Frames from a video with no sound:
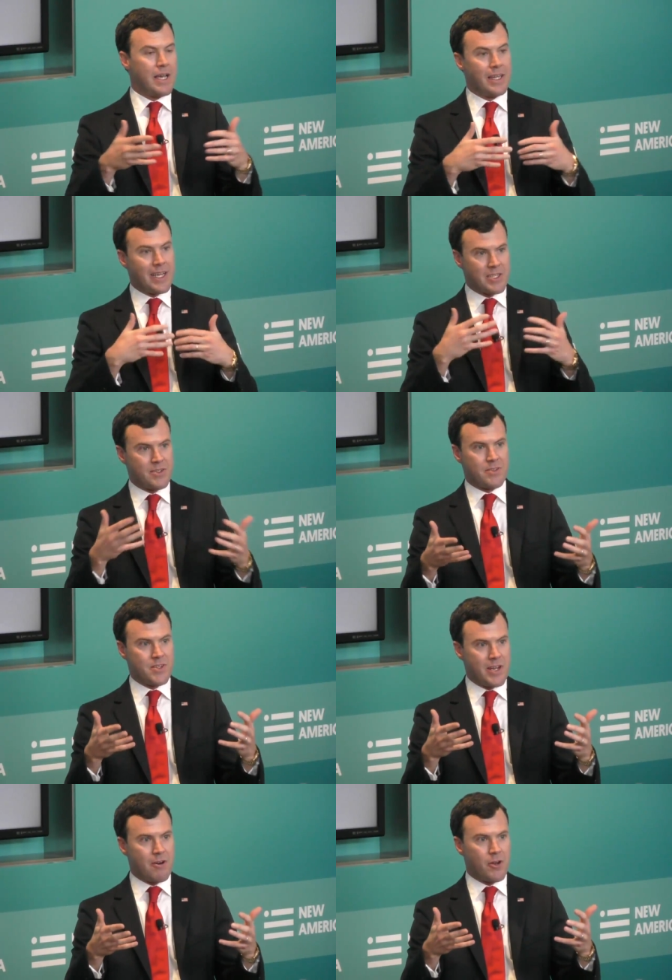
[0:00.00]
And that's the
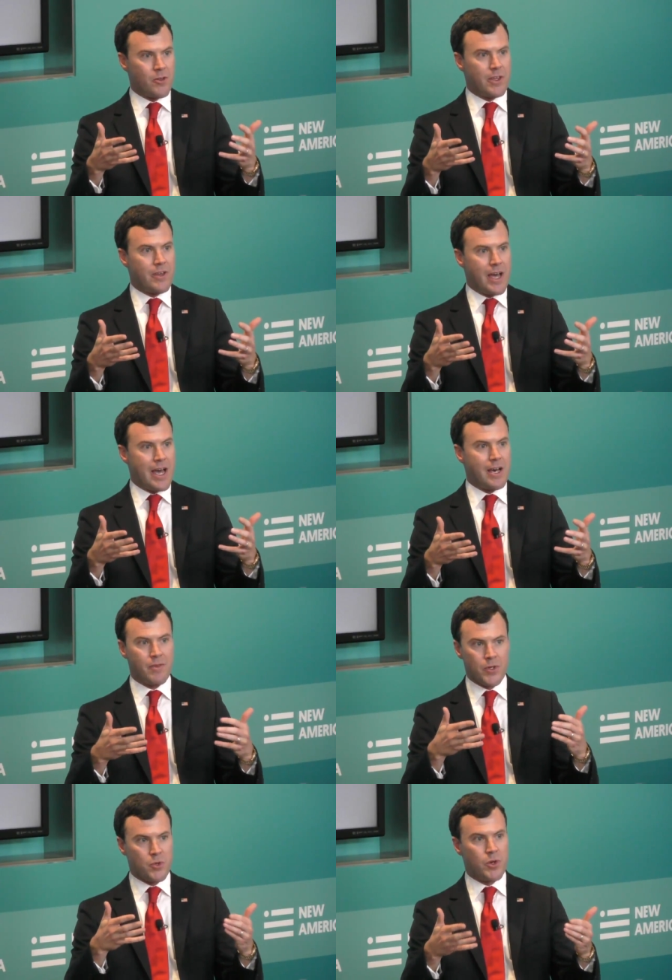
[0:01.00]
scenario that you
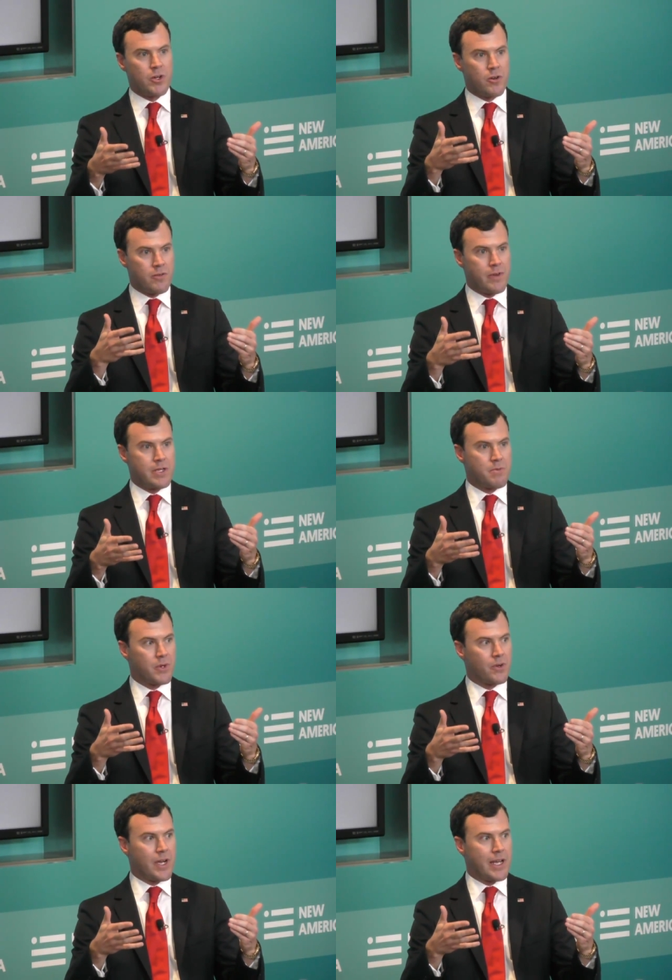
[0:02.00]
have on Twitter or
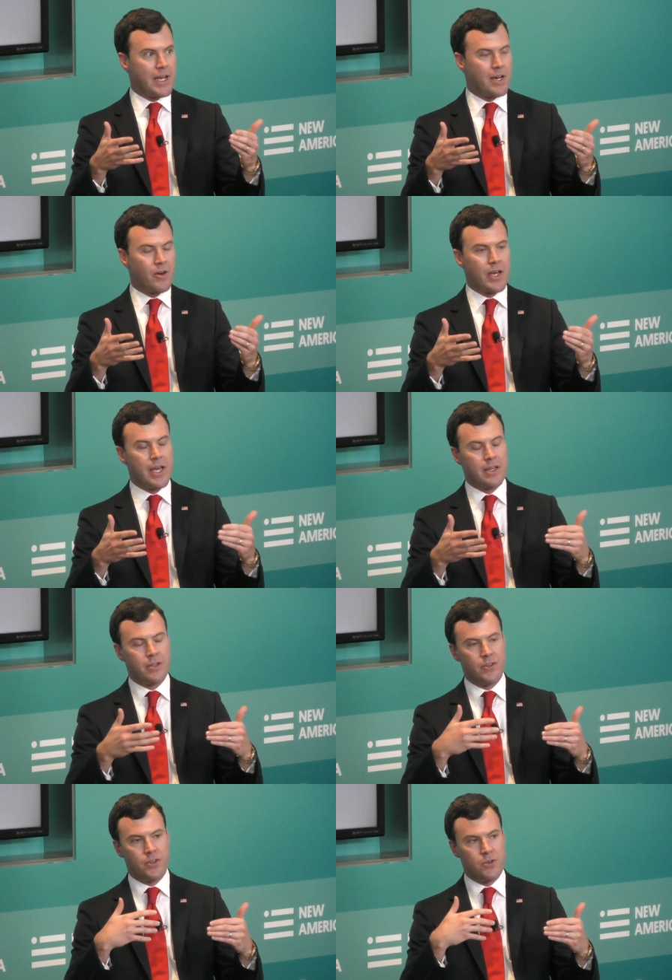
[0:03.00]
Facebook right now.
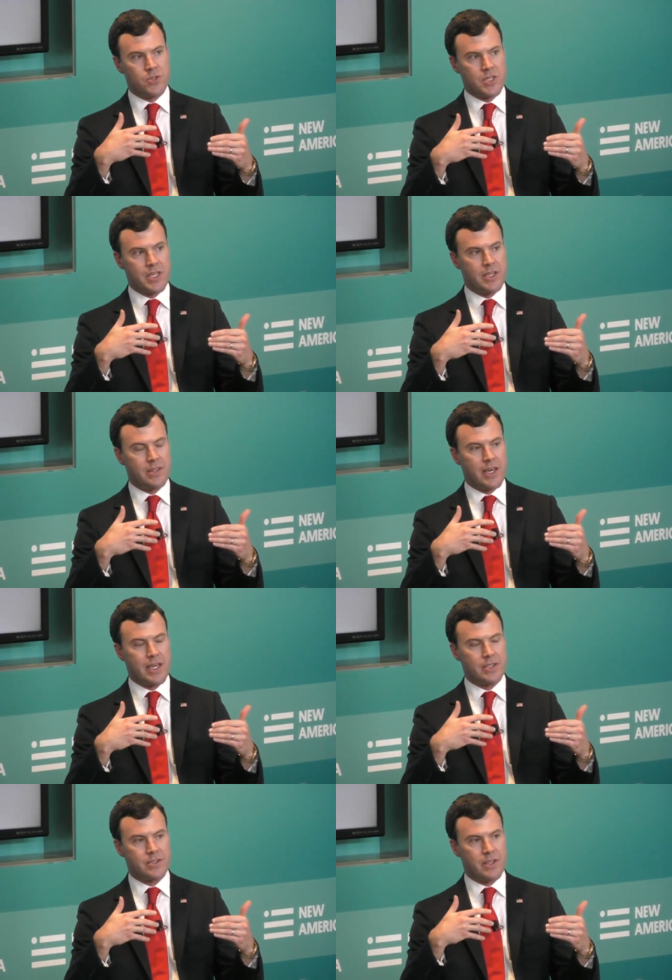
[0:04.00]
And you do see
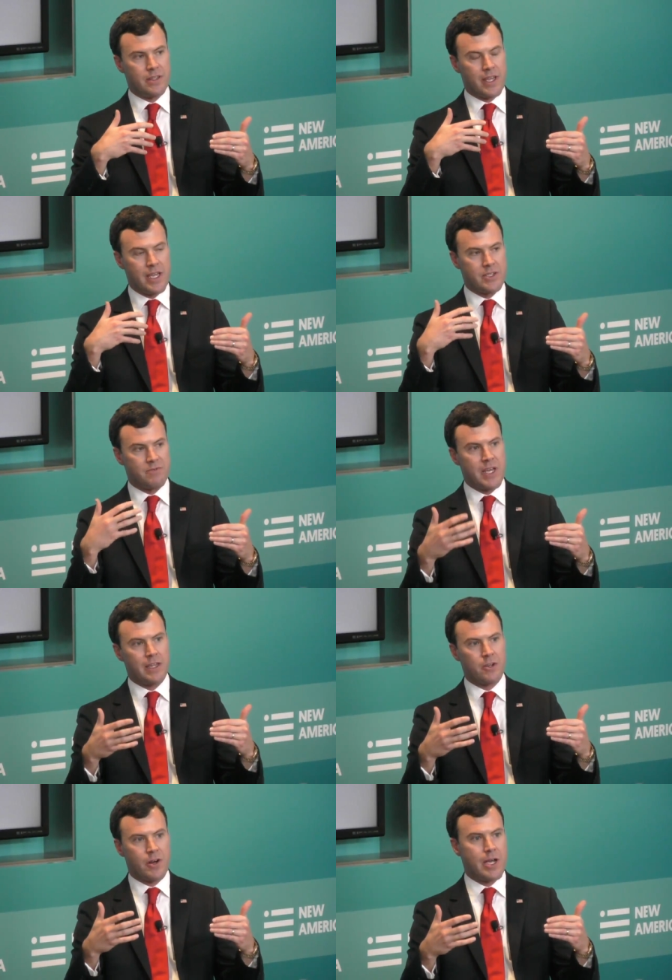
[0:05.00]
that in the case of
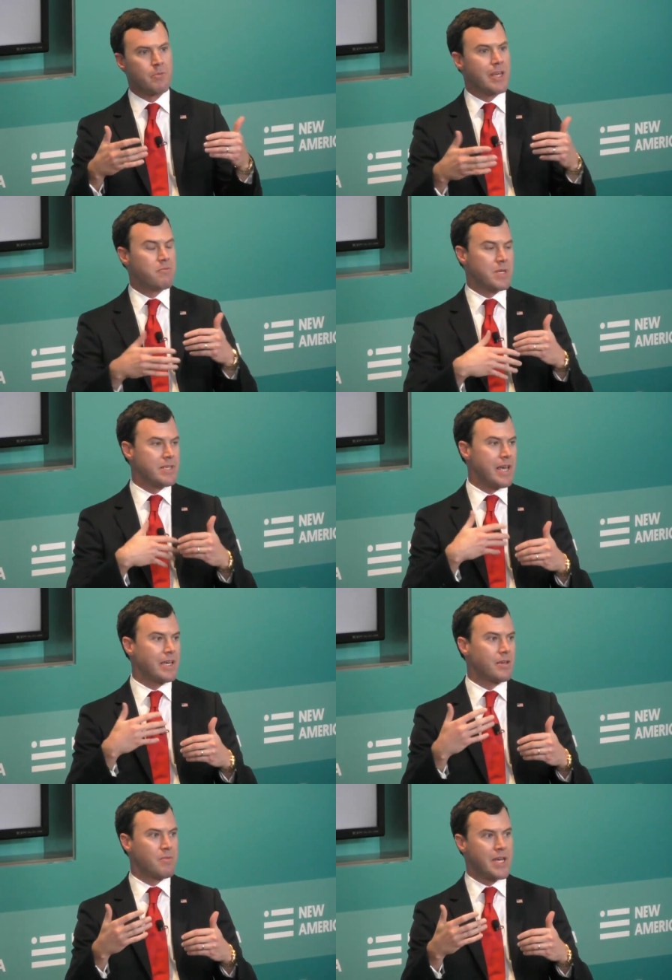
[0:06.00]
Telegram, they've been
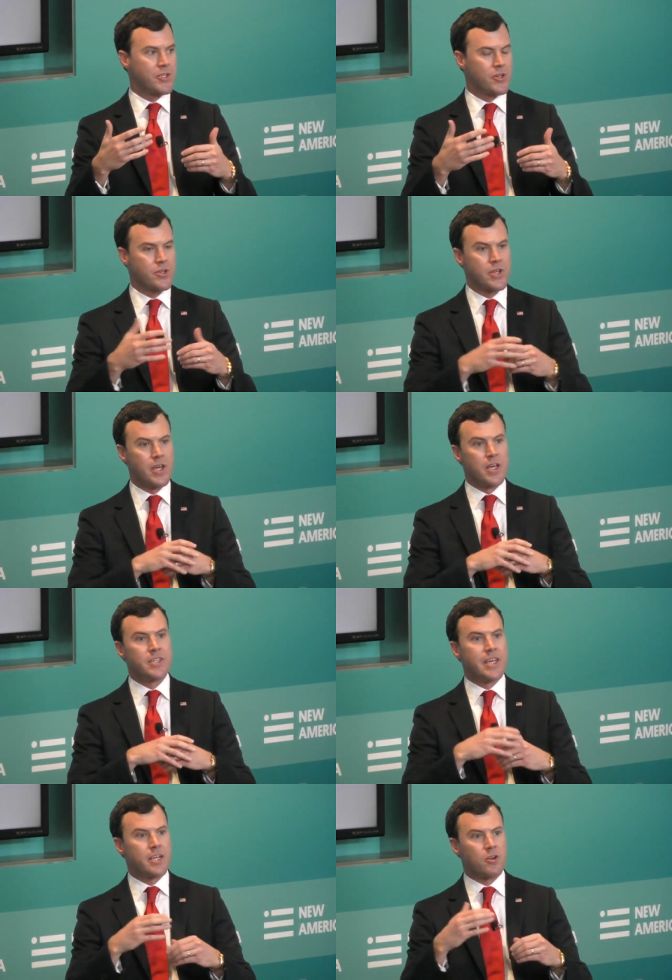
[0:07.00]
taking measures
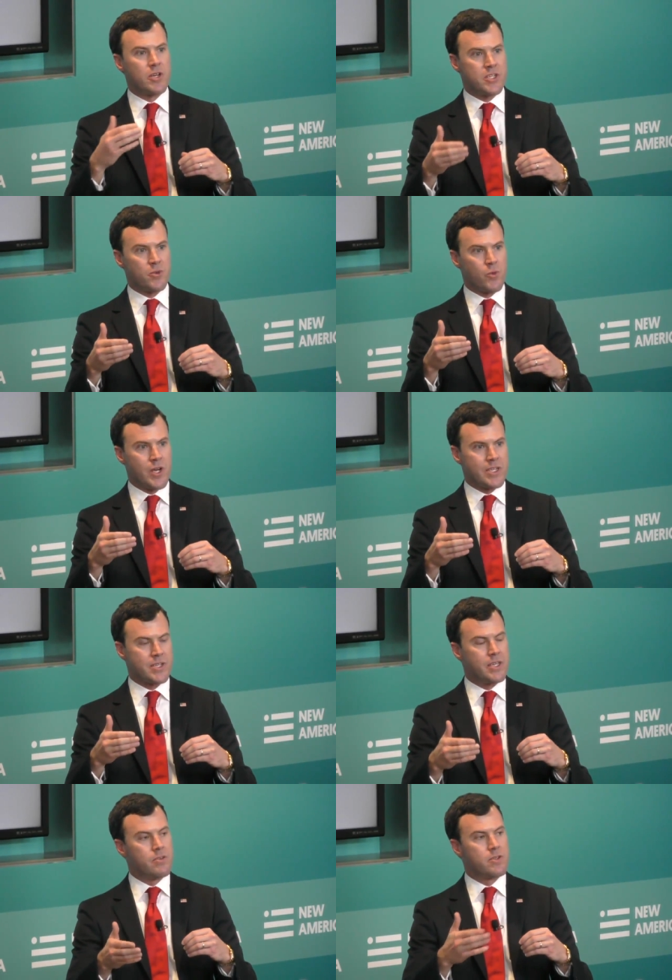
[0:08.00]
to increase the
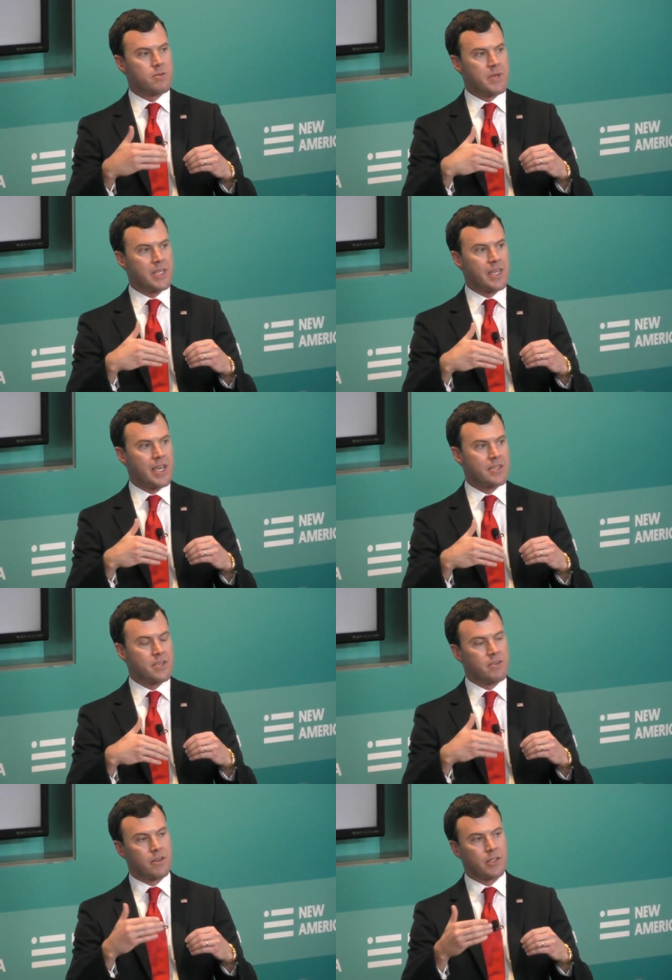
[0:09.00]
risk. It used to be the case
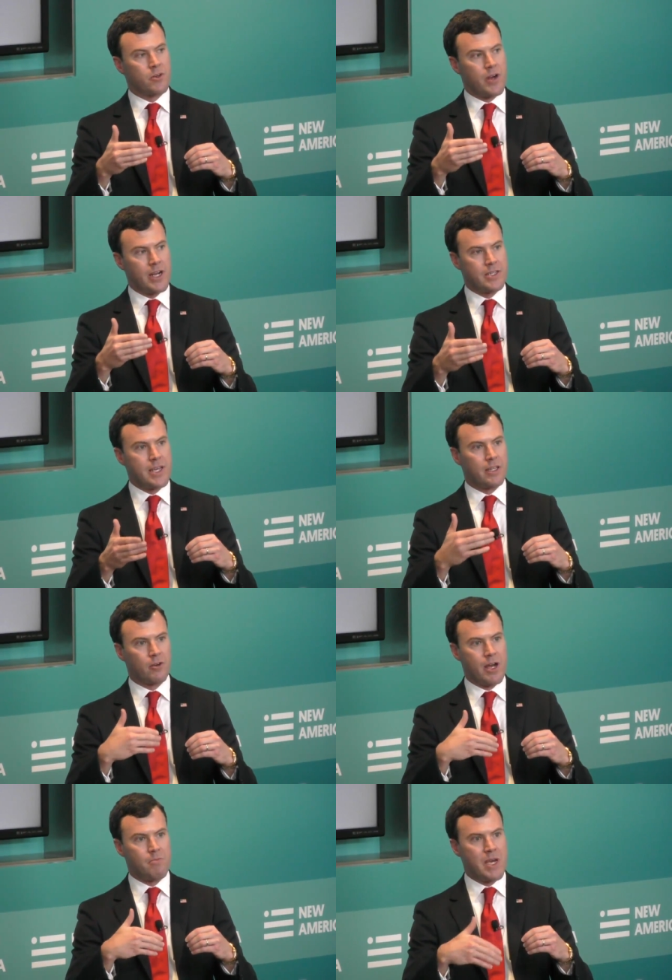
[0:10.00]
that you could create a
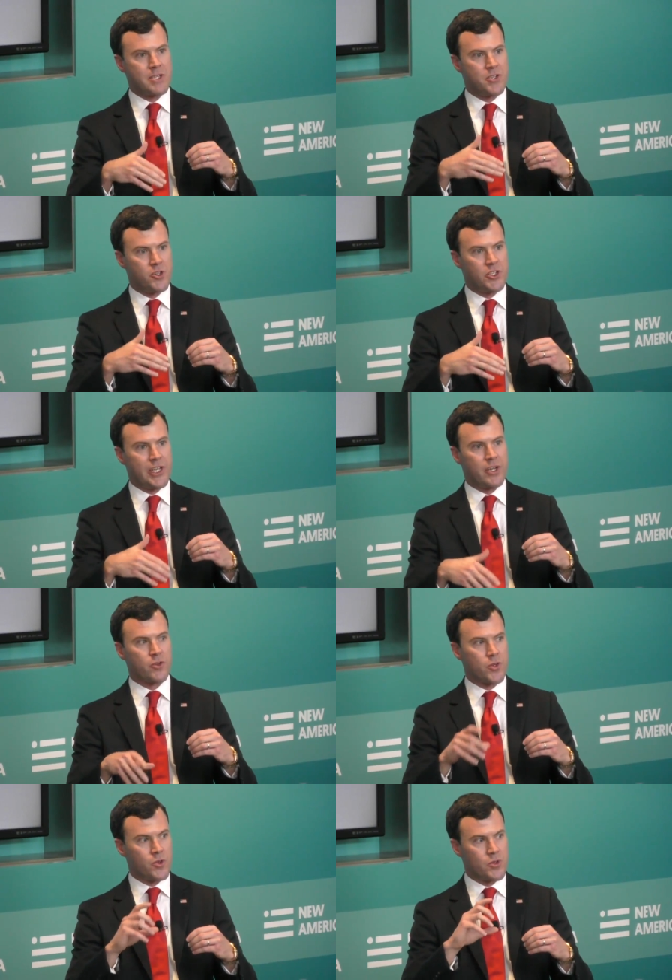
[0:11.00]
Telegram messenger
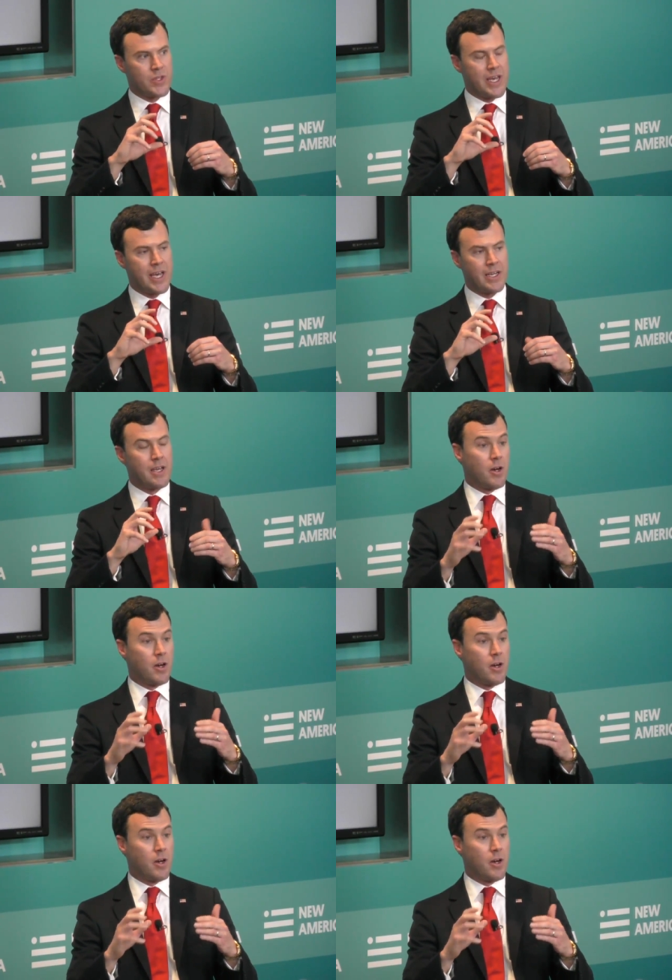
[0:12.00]
channel, use that,